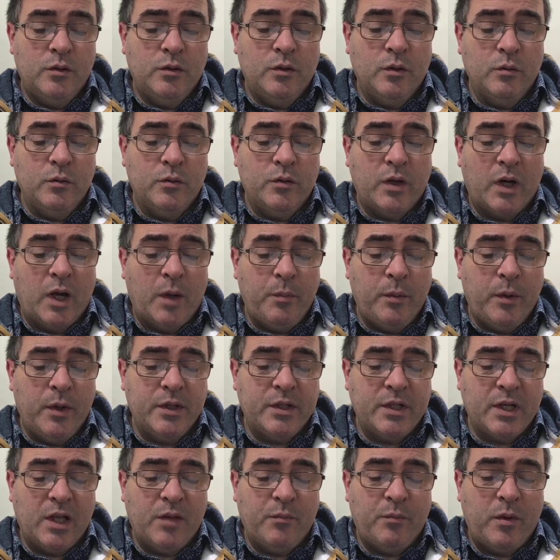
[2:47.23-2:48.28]
Don't trap
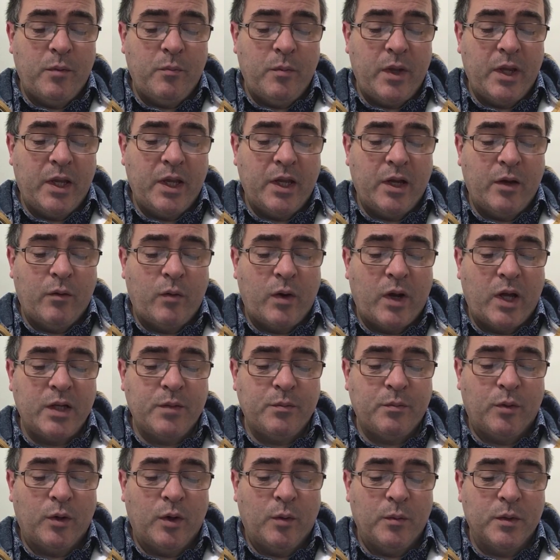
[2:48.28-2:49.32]
yourself by making a rash
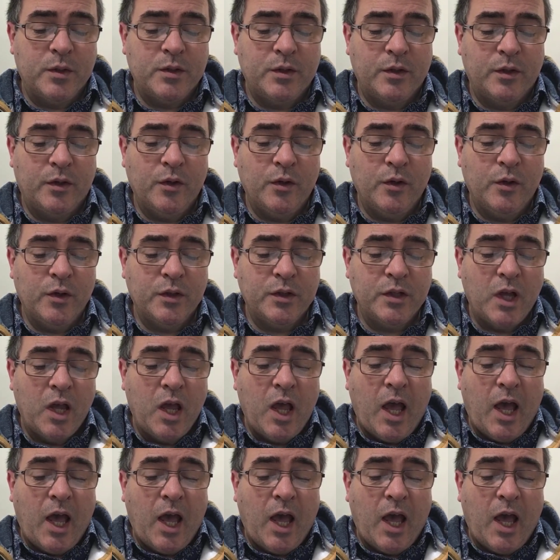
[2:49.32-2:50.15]
promise to God